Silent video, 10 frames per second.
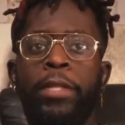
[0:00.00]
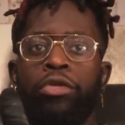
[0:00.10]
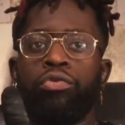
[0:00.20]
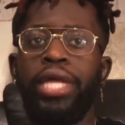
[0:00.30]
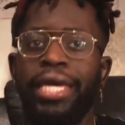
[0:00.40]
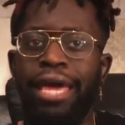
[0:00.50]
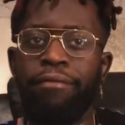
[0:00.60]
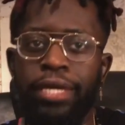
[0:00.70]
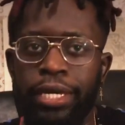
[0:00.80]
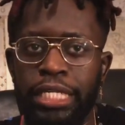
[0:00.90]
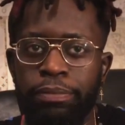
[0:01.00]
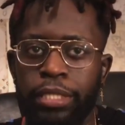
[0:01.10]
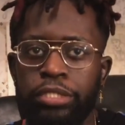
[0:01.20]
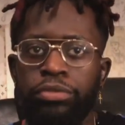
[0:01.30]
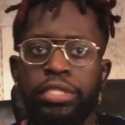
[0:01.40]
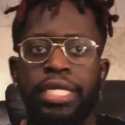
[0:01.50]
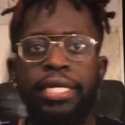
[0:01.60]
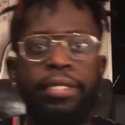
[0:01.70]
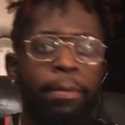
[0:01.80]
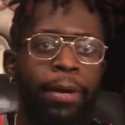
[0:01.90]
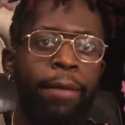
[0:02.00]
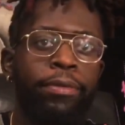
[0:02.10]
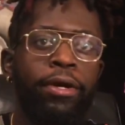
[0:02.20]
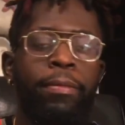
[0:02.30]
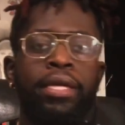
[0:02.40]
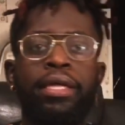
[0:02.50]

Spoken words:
you like having kids, but as soon as they popped up,